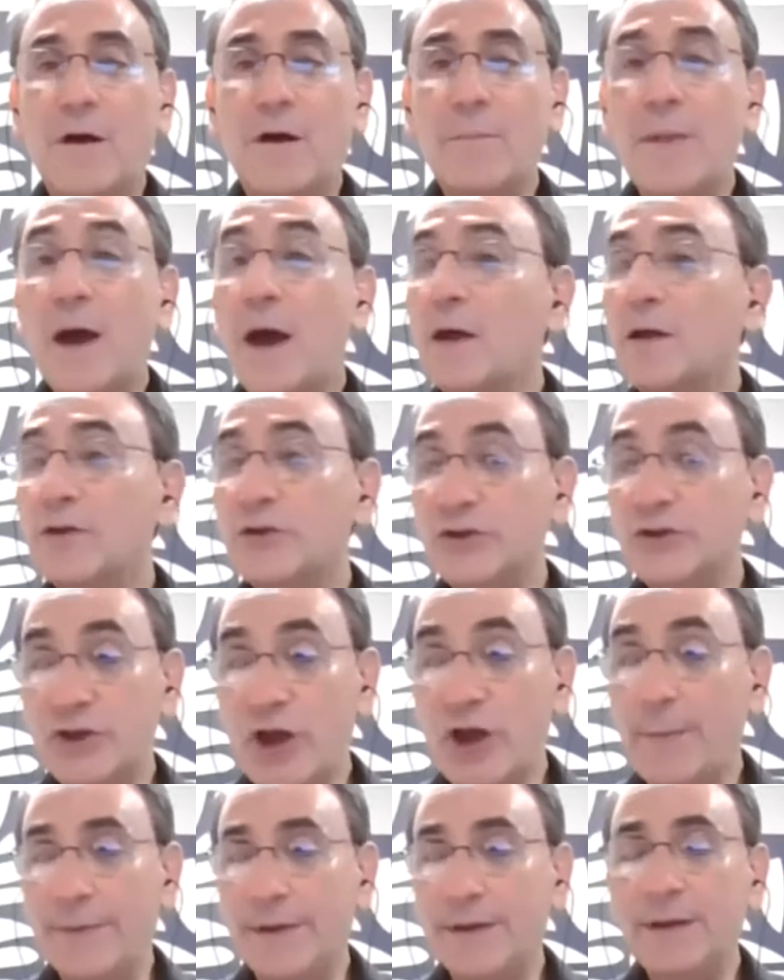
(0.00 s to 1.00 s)
from
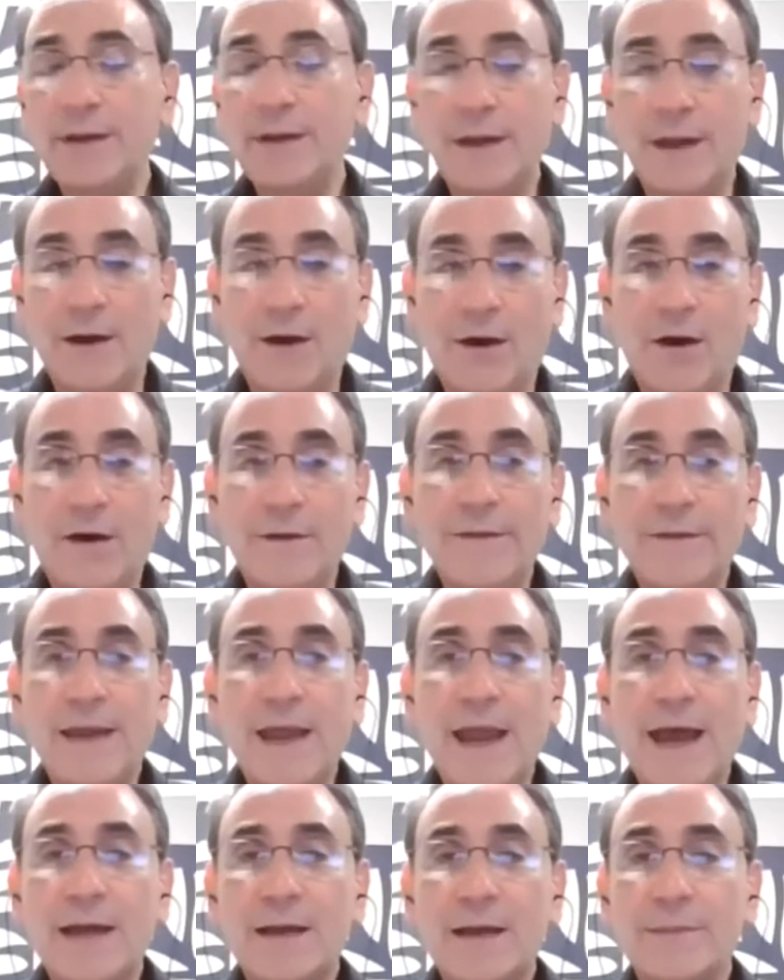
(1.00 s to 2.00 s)
shopping on
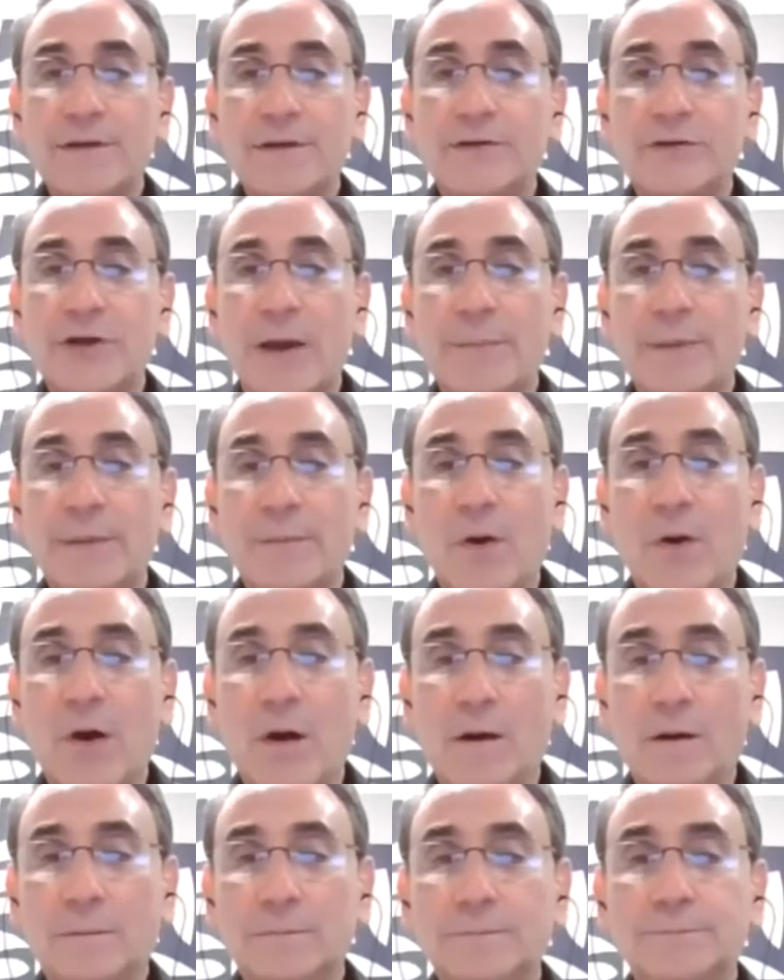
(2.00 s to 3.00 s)
the Atomy shopping
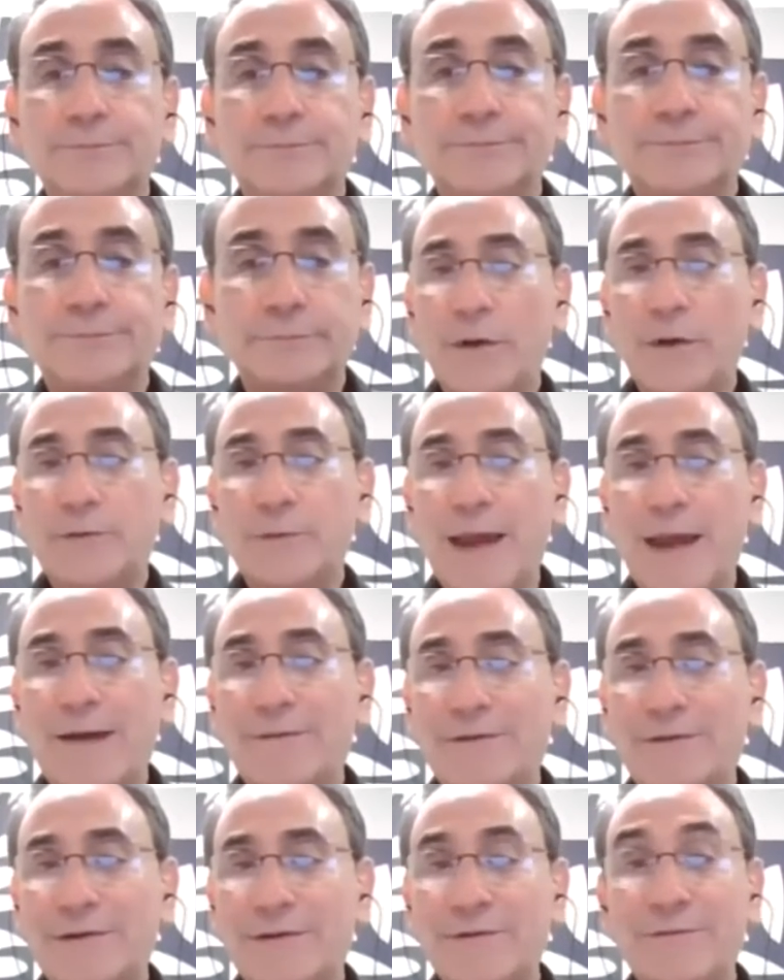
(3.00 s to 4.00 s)
mall. Always, we
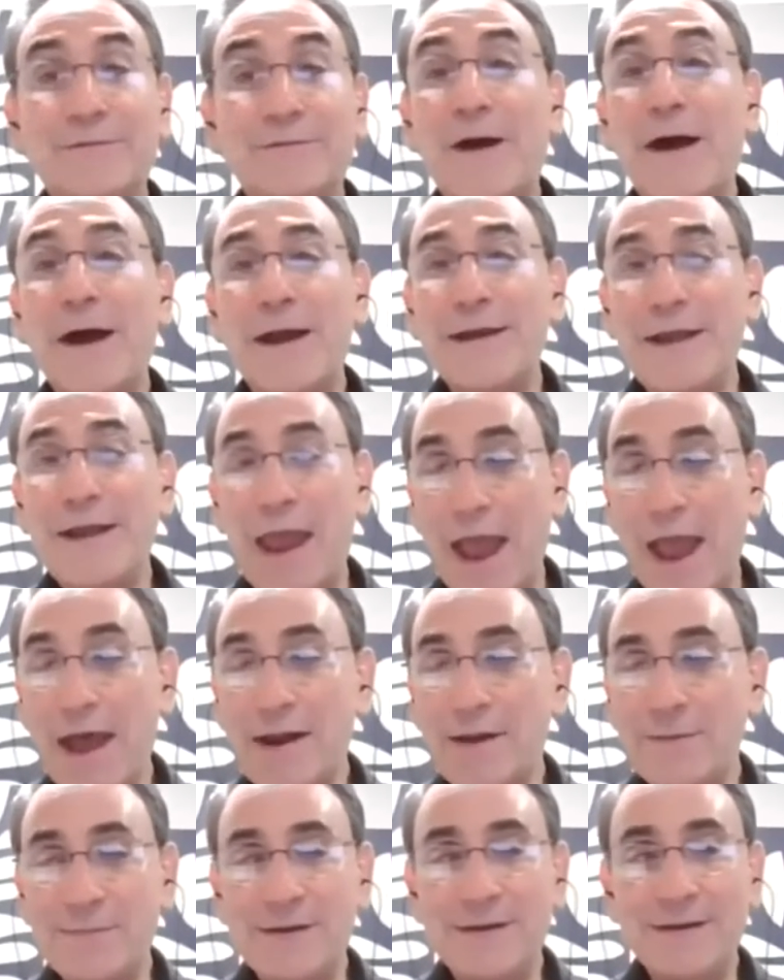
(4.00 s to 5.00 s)
have to define
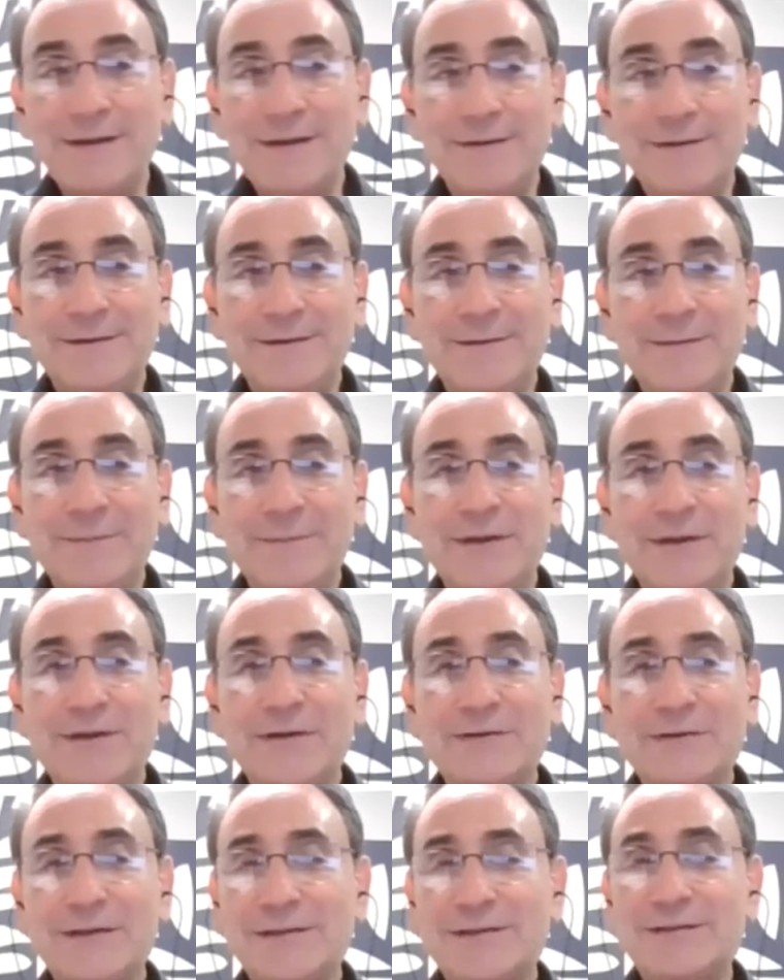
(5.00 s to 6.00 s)
Atomy
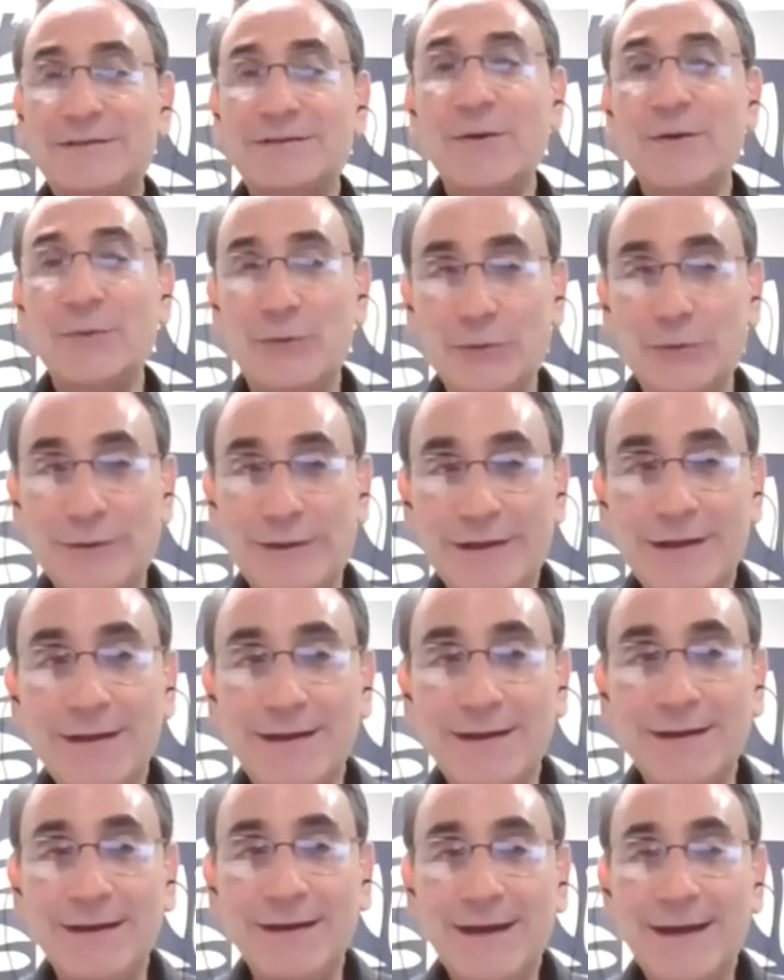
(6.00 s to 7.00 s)
because it's so
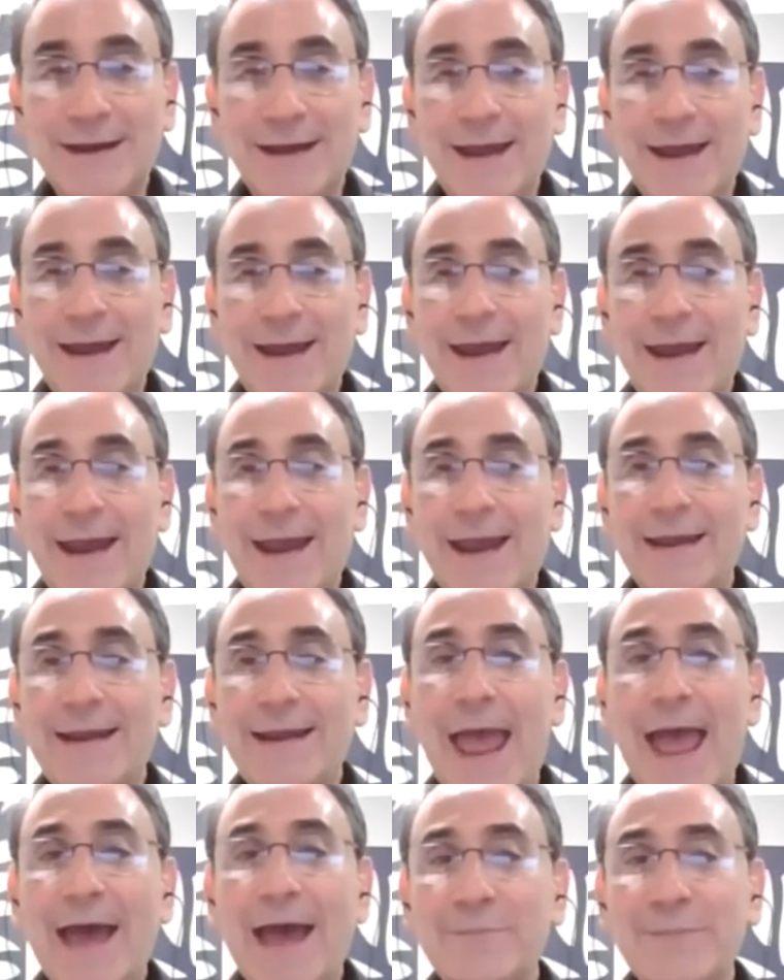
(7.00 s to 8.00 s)
unique.
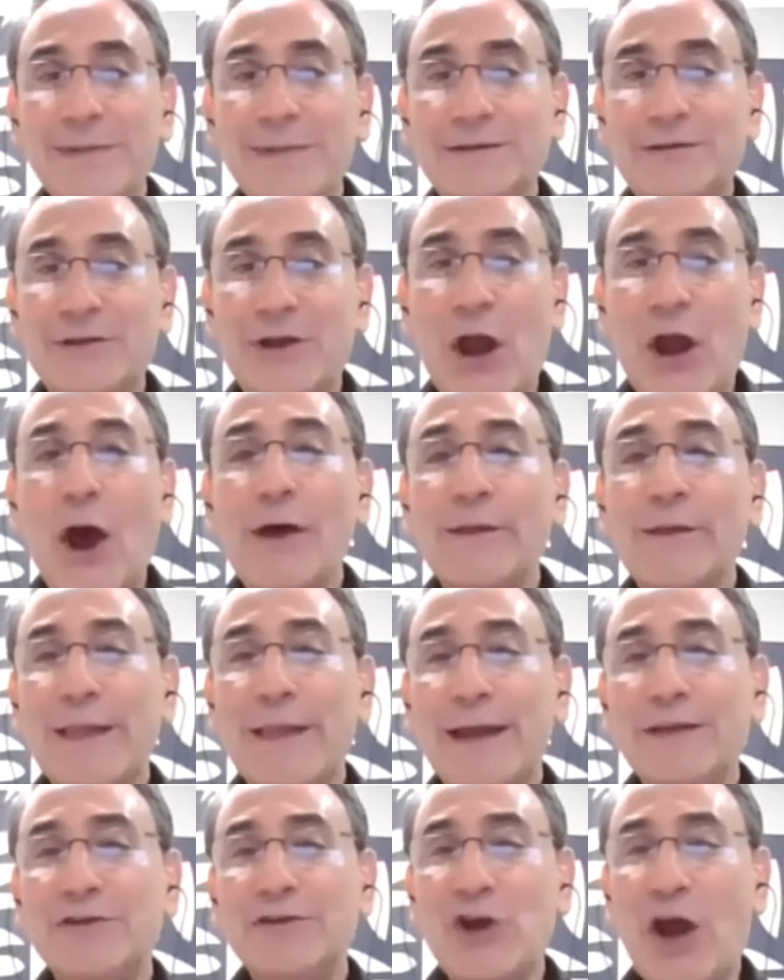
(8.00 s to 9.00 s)
And Atomy is an
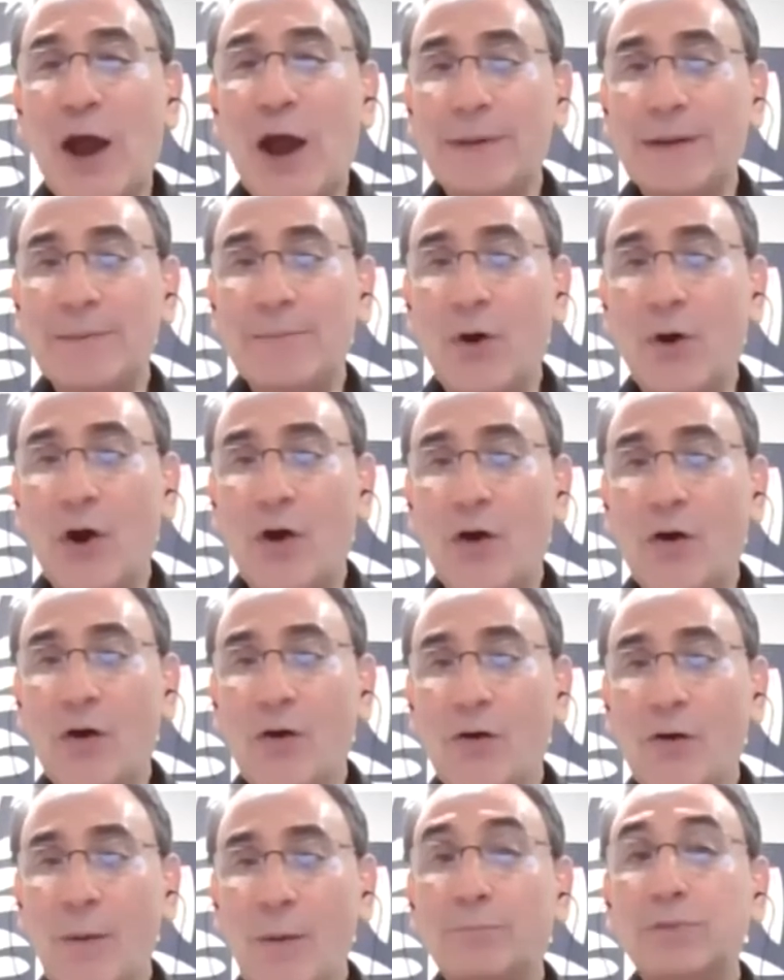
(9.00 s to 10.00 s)
online shopping
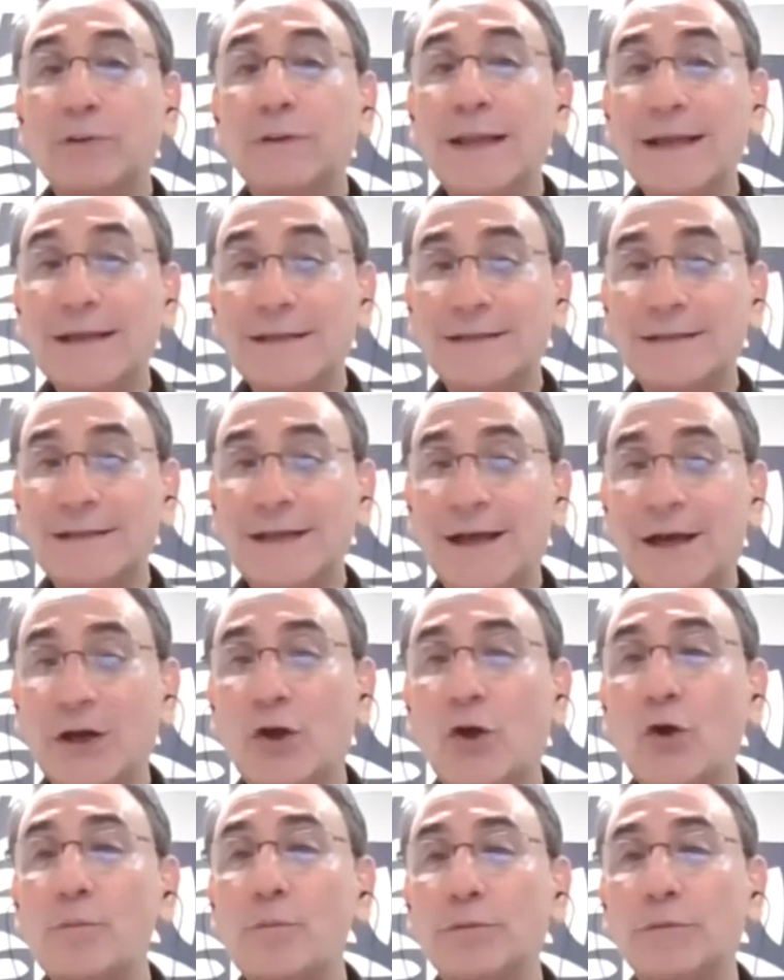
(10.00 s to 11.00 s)
mall plus
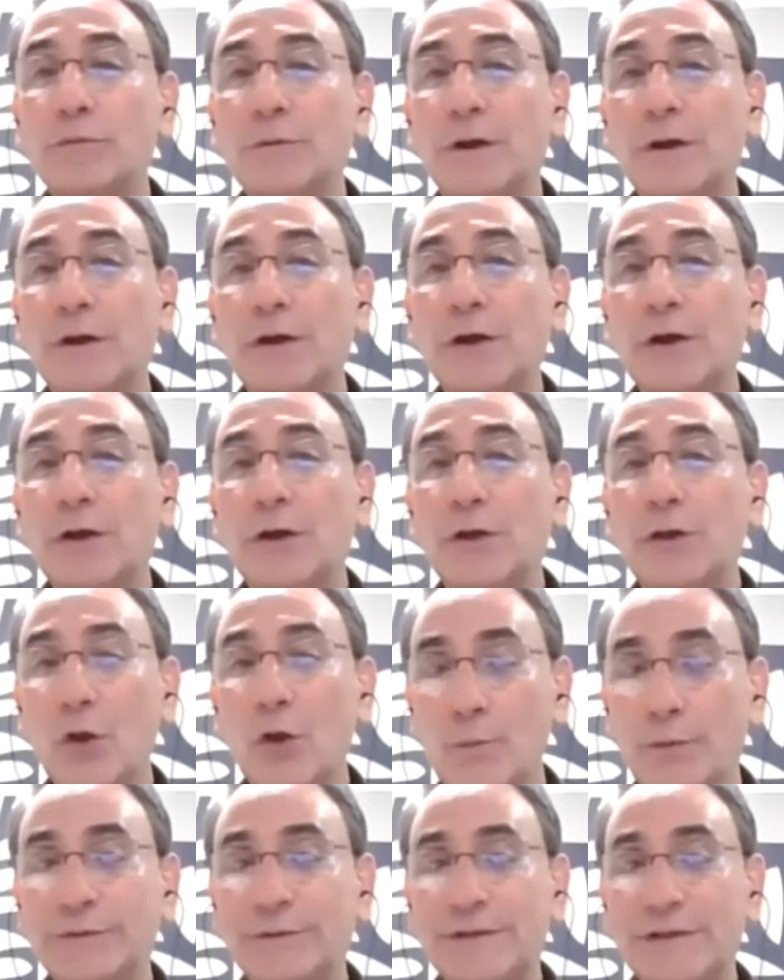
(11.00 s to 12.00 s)
a
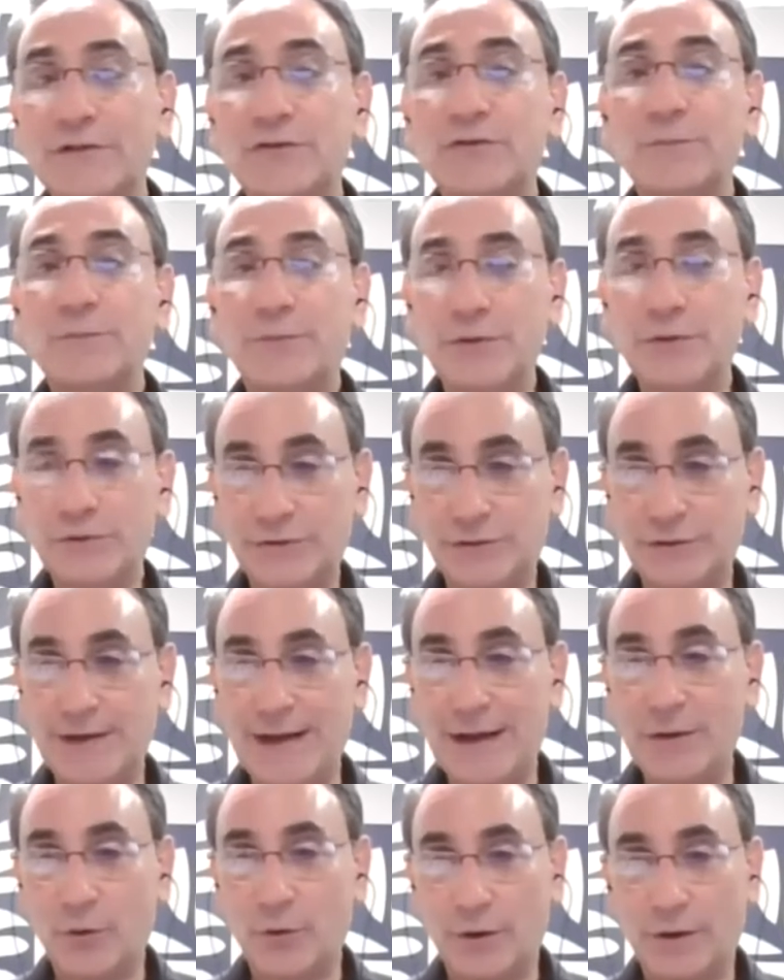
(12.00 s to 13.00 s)
global
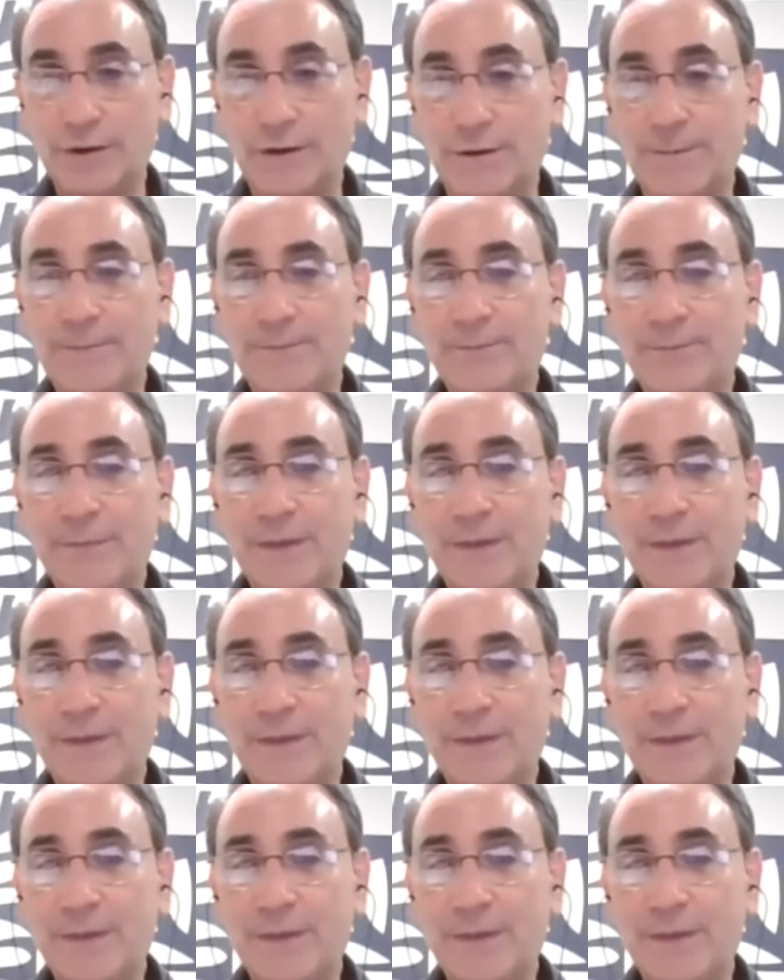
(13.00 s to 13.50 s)
distribution network.